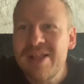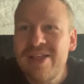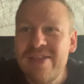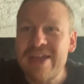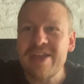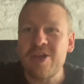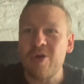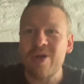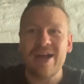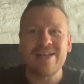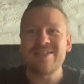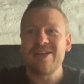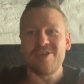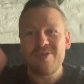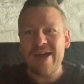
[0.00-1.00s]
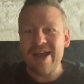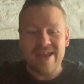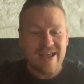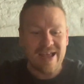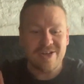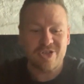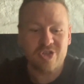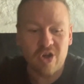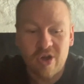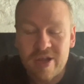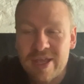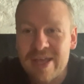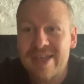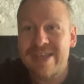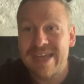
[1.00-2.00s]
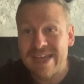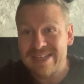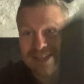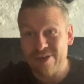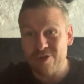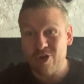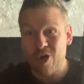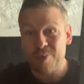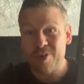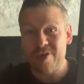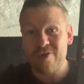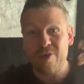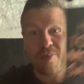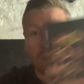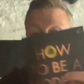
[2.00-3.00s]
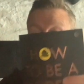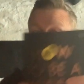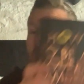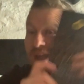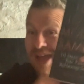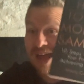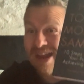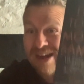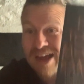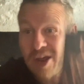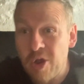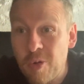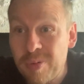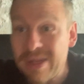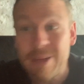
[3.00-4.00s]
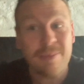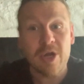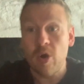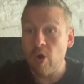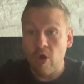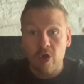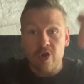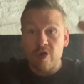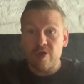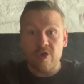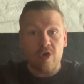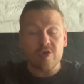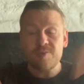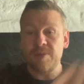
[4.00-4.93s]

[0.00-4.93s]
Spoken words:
There you go, guys. Right, enjoy. Get yourself a copy of the book, and I hope, let me know all your thoughts